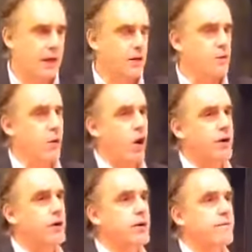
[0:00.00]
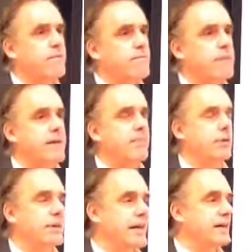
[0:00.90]
You know, modern
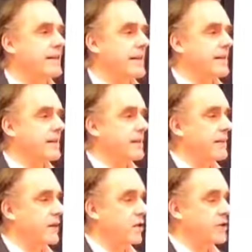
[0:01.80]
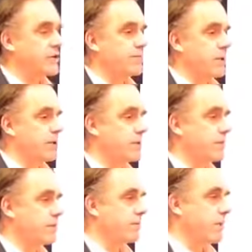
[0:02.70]
people tend to think that the conscious parts
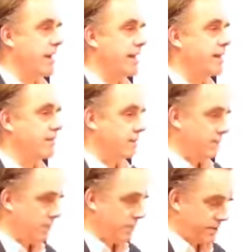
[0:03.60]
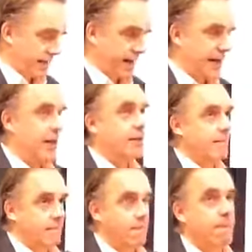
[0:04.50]
of their brain, that the, say,
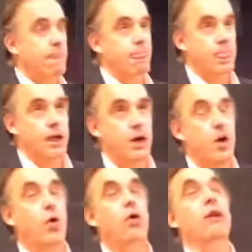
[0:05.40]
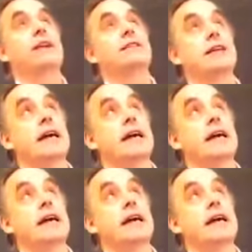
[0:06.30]
or let's